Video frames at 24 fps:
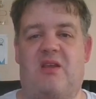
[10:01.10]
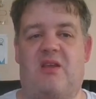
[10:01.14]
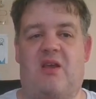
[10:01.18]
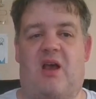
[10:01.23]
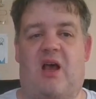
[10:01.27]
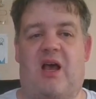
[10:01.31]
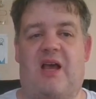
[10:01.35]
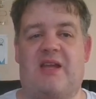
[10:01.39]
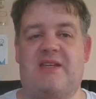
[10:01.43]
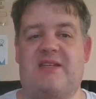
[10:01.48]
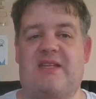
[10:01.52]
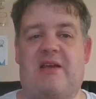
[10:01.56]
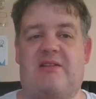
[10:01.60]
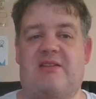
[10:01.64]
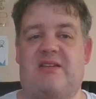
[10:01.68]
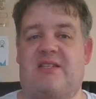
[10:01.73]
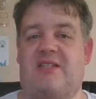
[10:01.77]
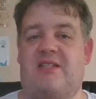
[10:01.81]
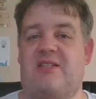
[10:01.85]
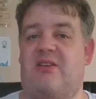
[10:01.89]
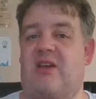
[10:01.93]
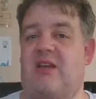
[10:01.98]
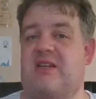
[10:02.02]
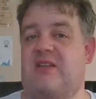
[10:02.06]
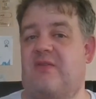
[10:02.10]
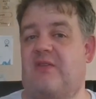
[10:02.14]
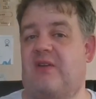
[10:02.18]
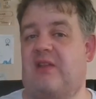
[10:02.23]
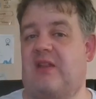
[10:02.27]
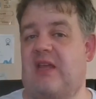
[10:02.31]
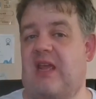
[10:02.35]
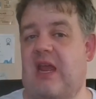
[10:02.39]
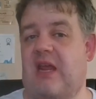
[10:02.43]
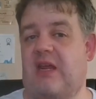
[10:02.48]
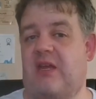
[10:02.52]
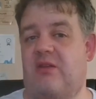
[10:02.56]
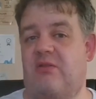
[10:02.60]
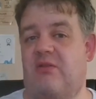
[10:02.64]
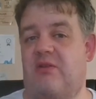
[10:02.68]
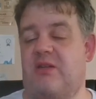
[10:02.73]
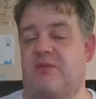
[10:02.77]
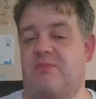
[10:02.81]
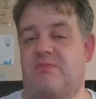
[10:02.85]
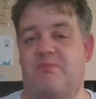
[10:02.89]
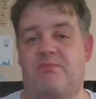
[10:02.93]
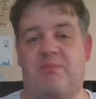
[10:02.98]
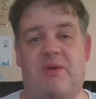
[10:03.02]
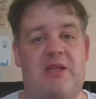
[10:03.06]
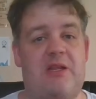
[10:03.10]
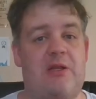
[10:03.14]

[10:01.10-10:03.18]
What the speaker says: I doubt it's scientifically accurate, but it